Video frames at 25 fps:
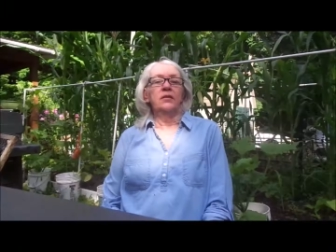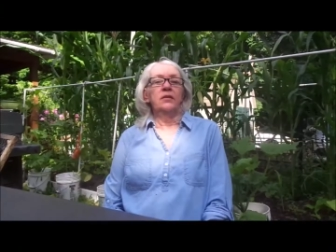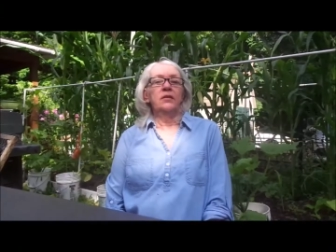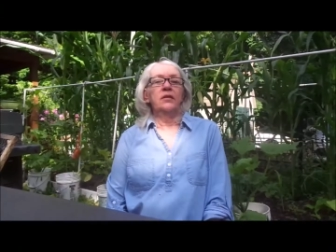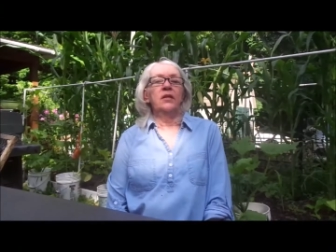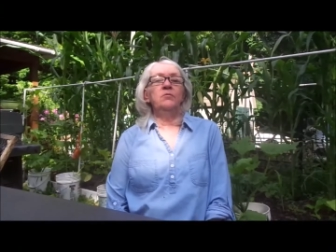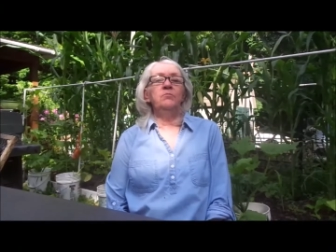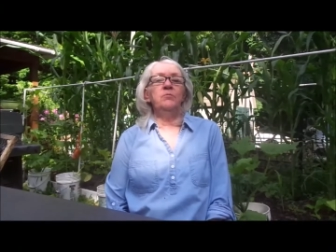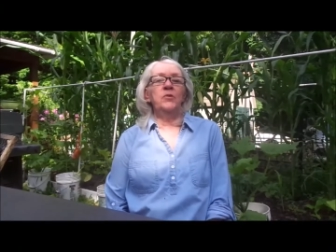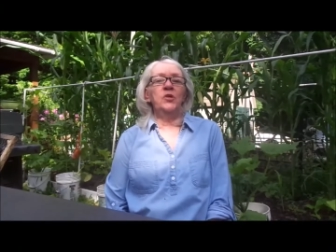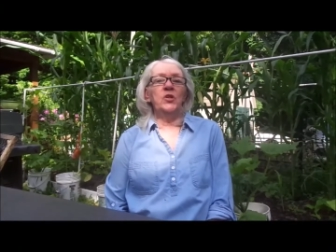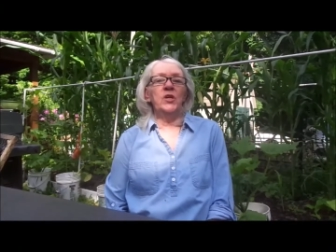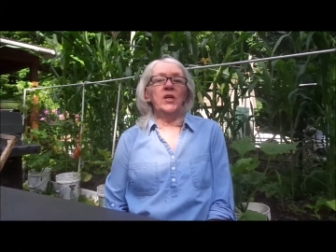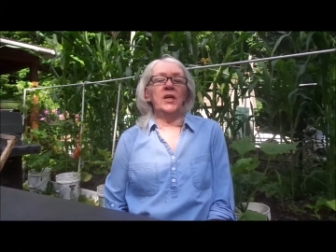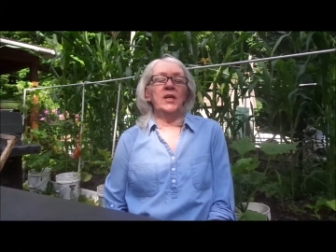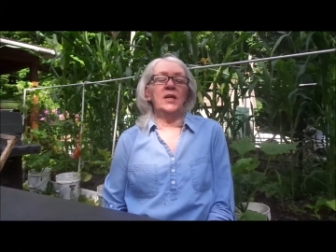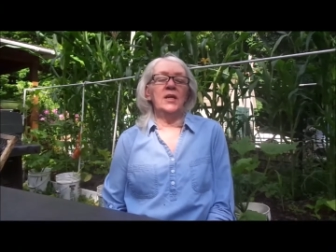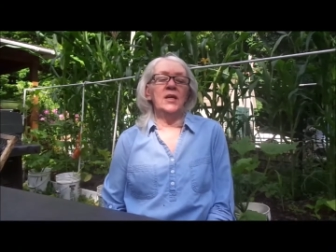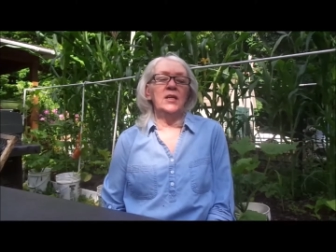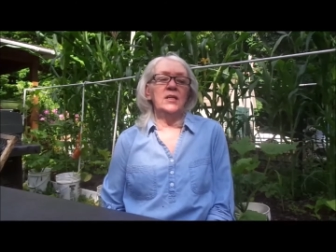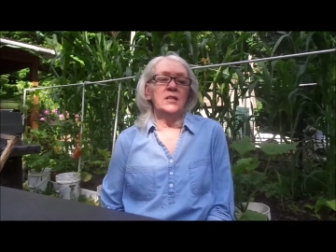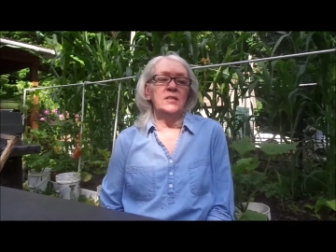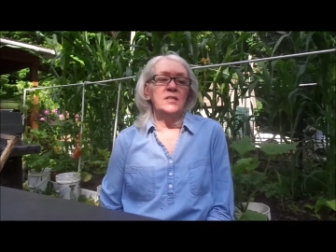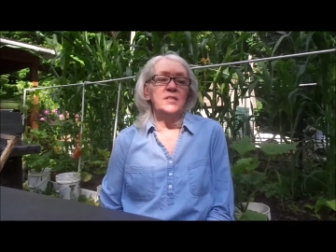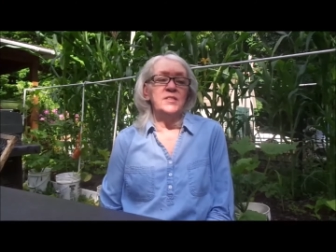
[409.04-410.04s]
Number
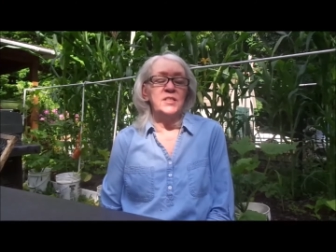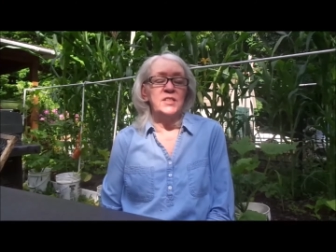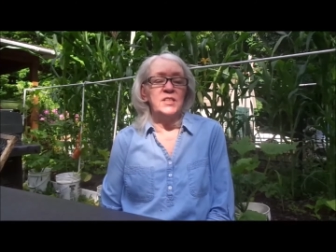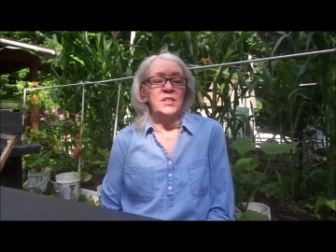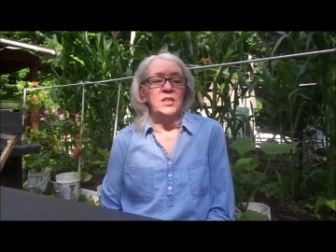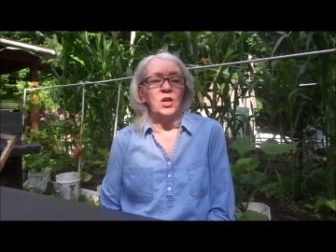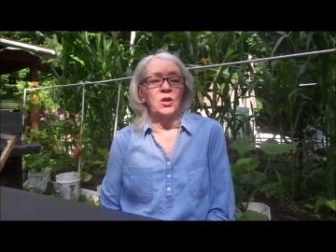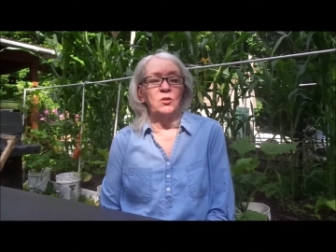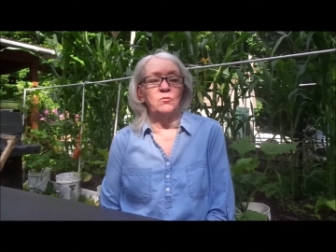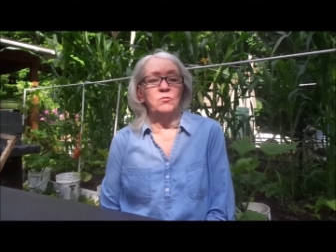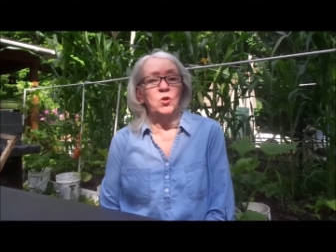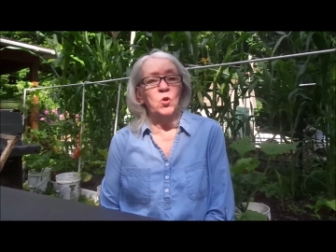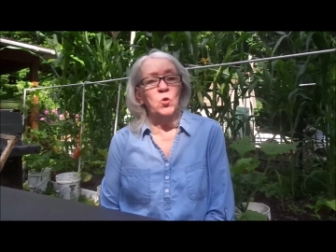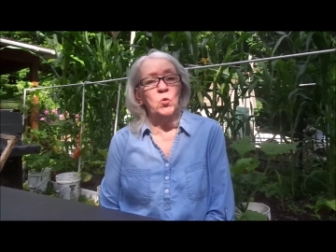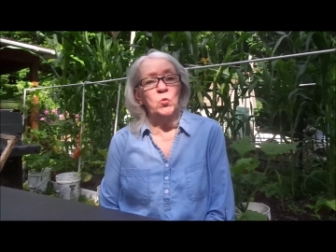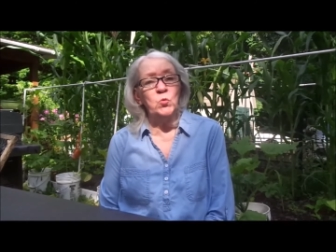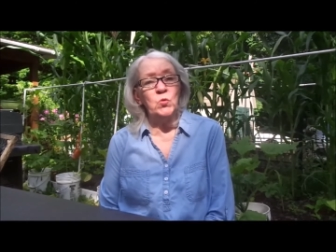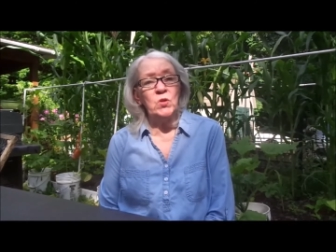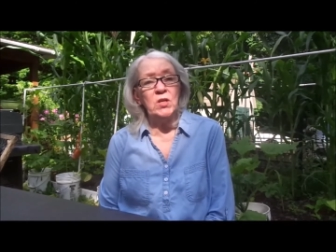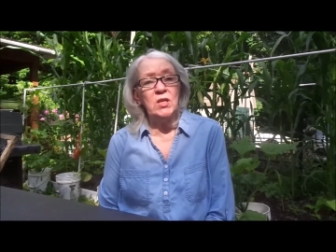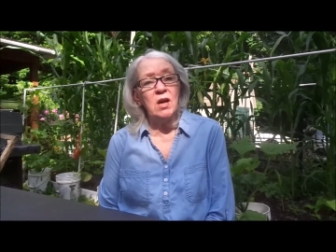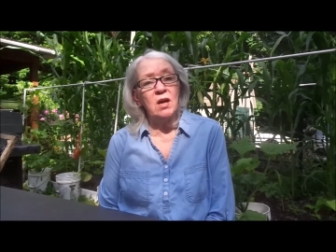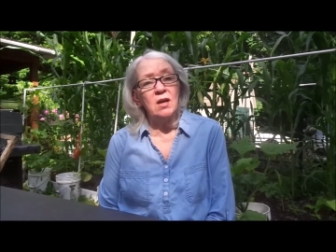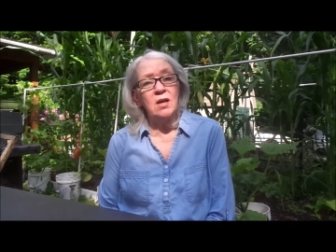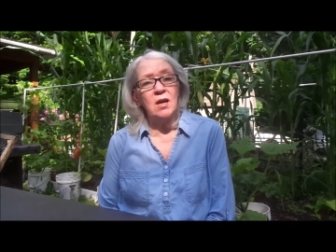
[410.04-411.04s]
8 is the
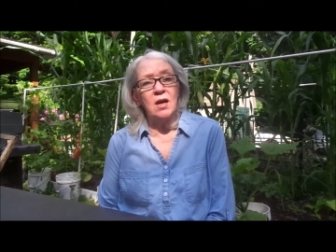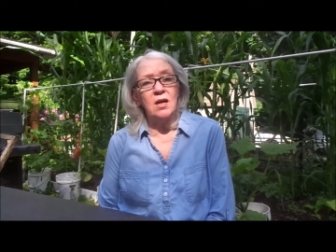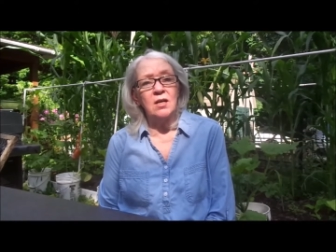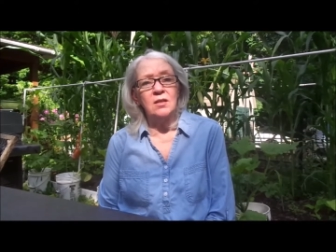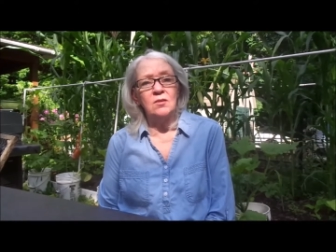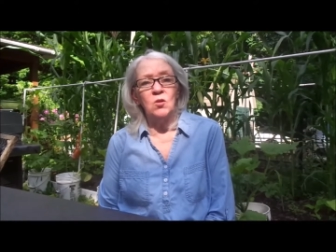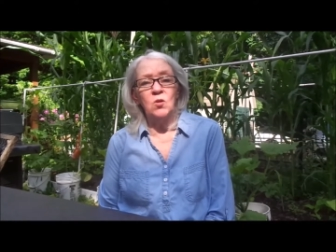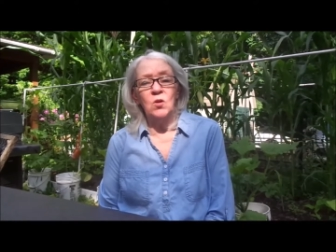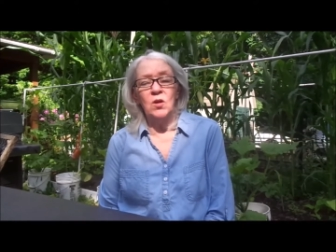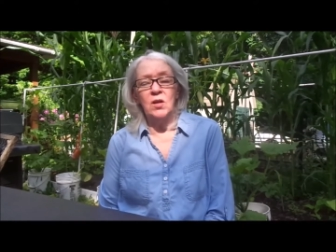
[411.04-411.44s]
Aronia.